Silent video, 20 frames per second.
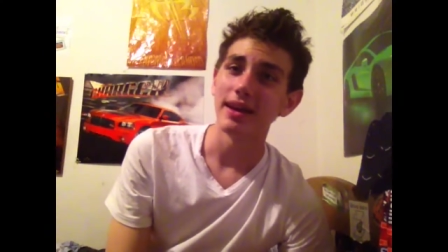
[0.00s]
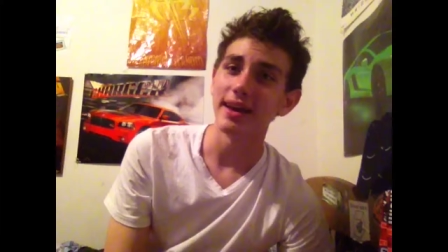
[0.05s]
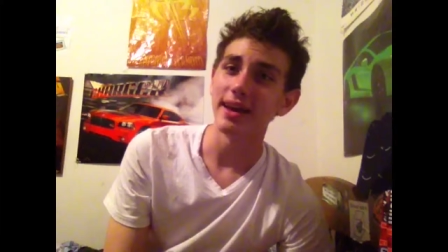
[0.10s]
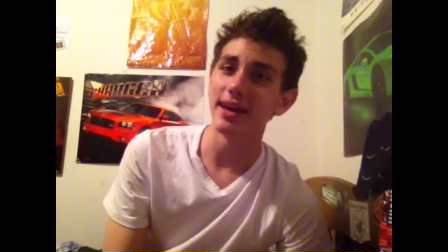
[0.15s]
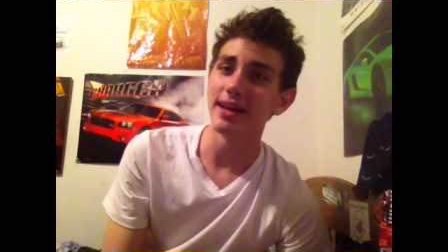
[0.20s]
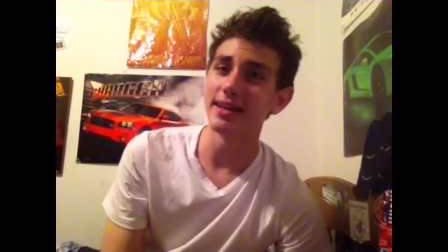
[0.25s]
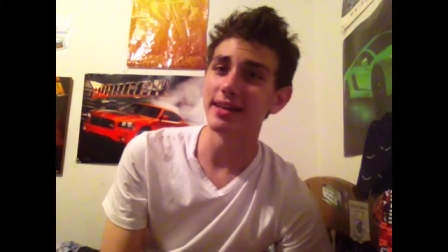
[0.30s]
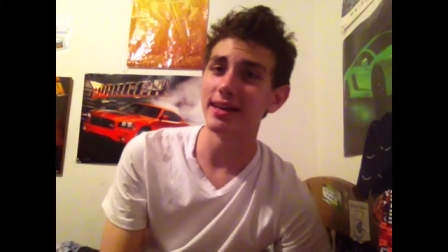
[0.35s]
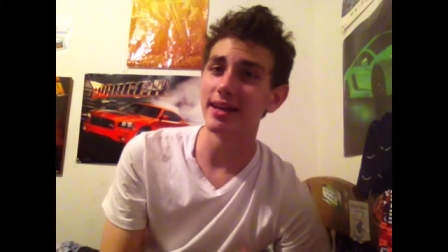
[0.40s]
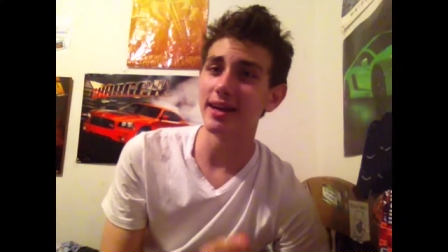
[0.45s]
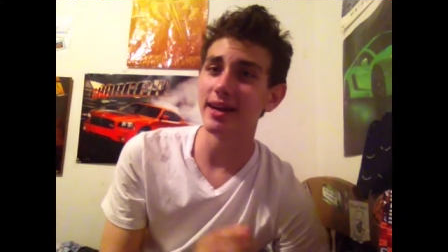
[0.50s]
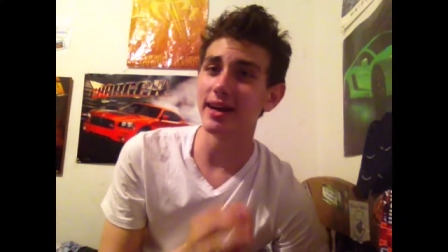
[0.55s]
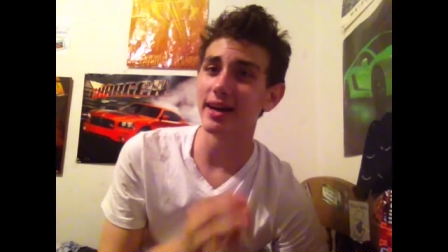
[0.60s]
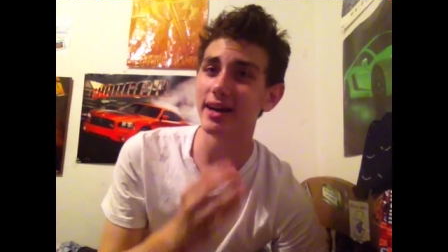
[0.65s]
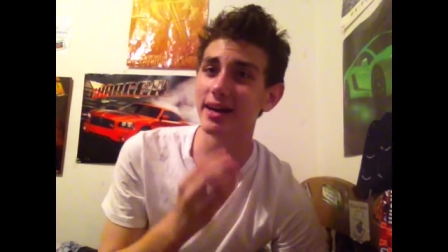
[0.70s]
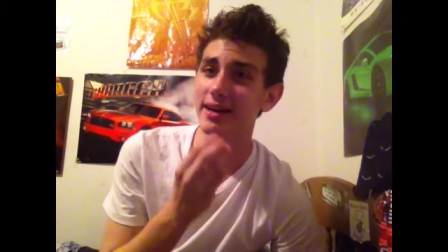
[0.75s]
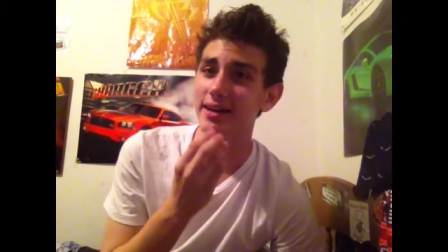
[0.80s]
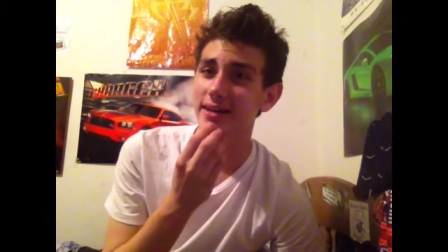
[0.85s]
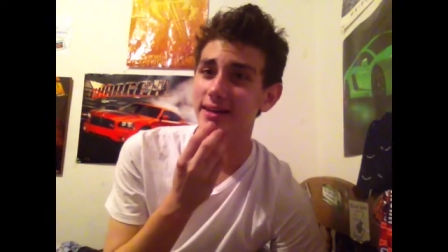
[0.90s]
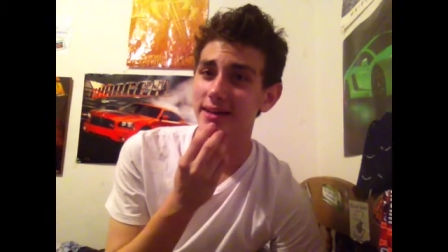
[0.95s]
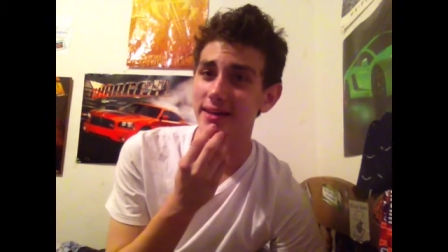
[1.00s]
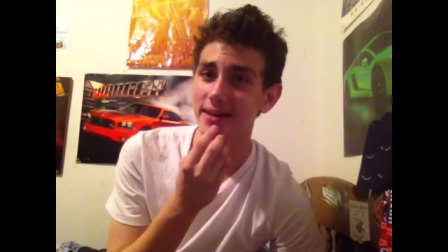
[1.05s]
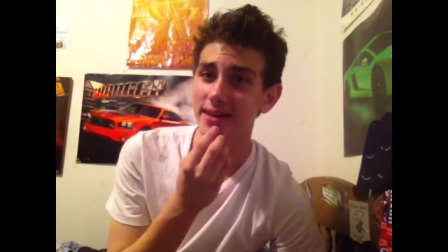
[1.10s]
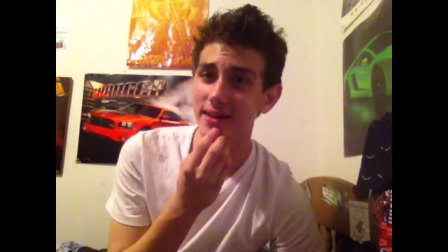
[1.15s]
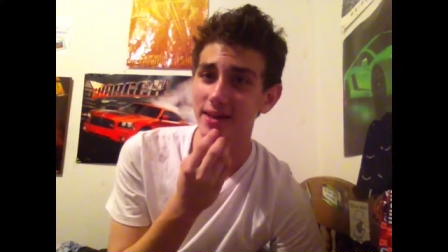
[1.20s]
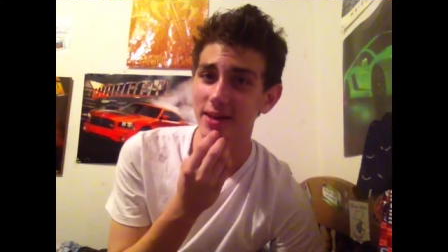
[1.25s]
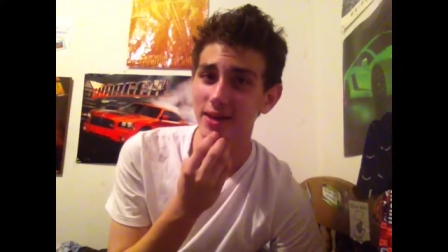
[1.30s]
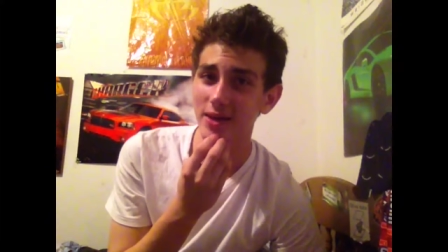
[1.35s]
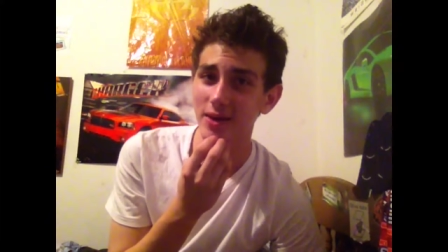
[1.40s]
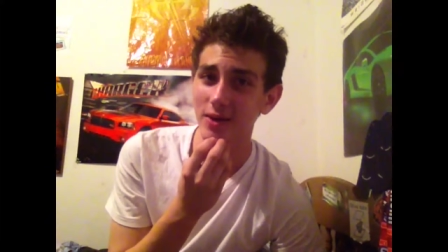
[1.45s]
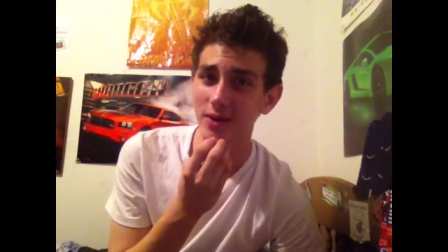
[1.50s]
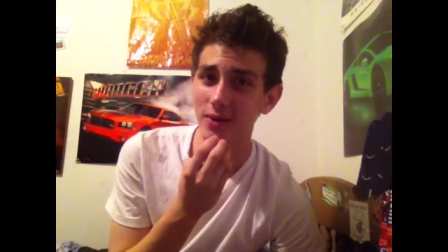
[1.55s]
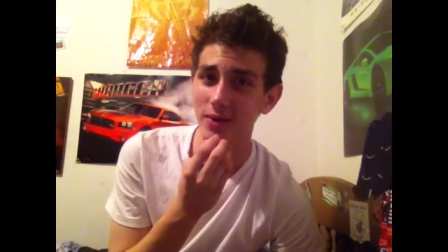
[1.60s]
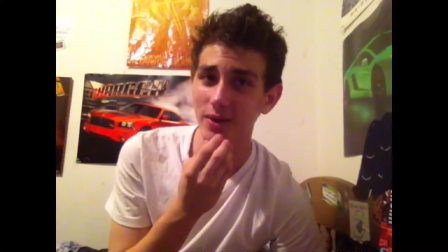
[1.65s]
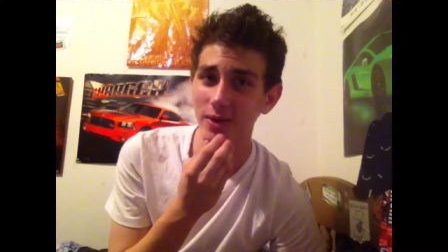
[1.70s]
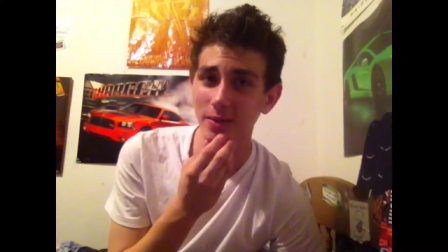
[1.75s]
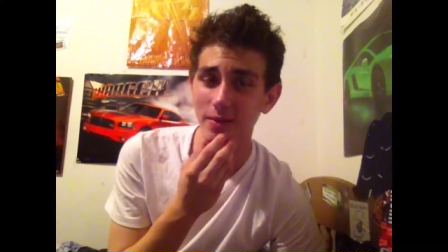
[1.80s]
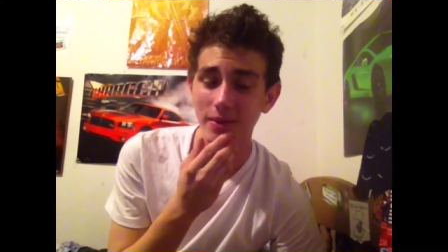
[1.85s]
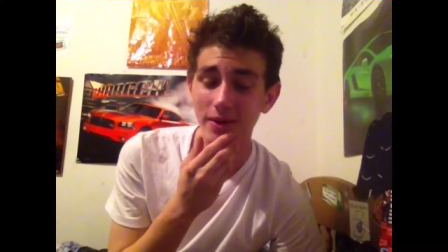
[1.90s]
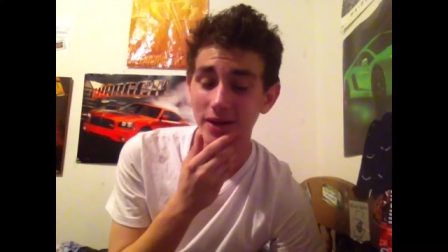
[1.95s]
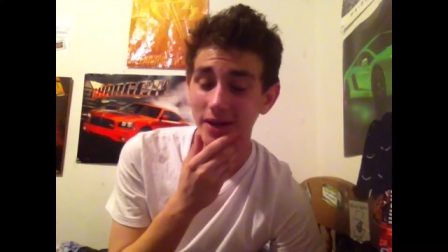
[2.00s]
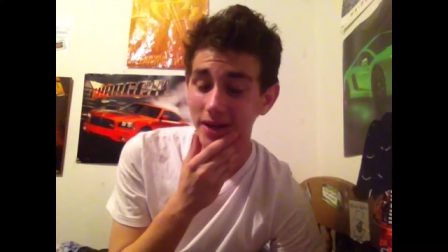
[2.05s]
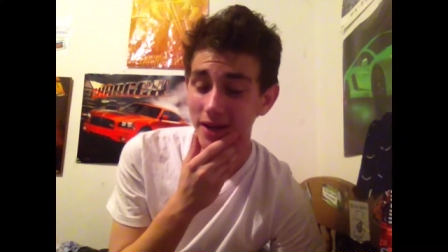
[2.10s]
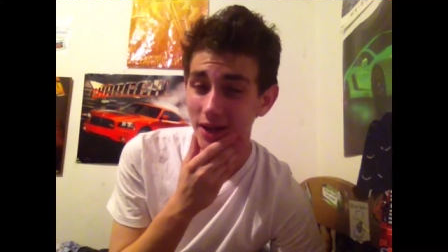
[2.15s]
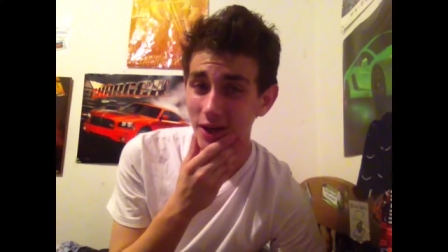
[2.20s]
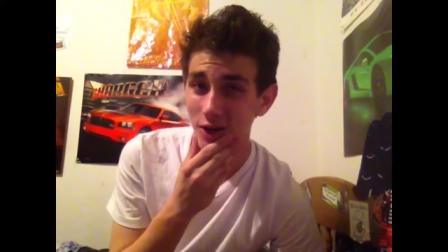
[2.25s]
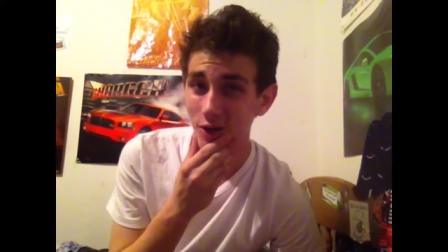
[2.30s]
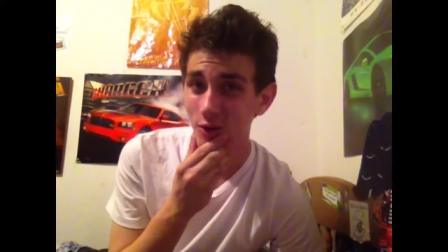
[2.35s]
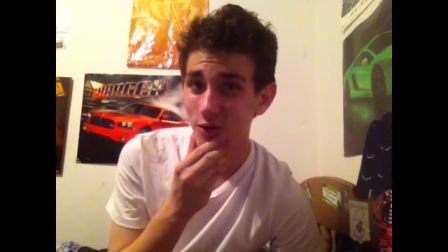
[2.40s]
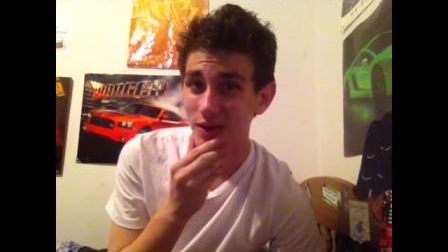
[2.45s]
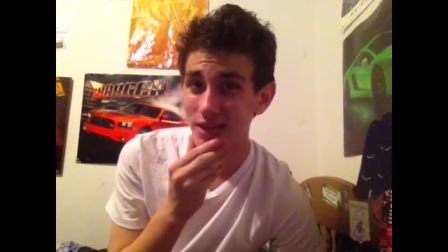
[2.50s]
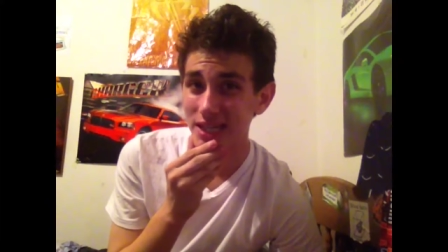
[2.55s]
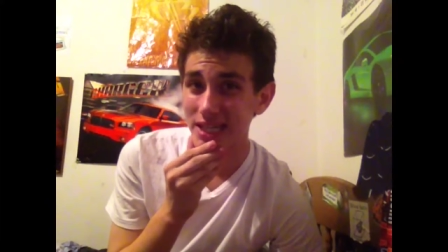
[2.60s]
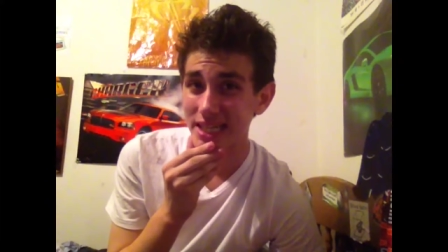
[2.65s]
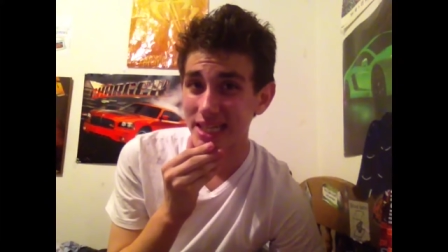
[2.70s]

and uh, when you put a year's worth of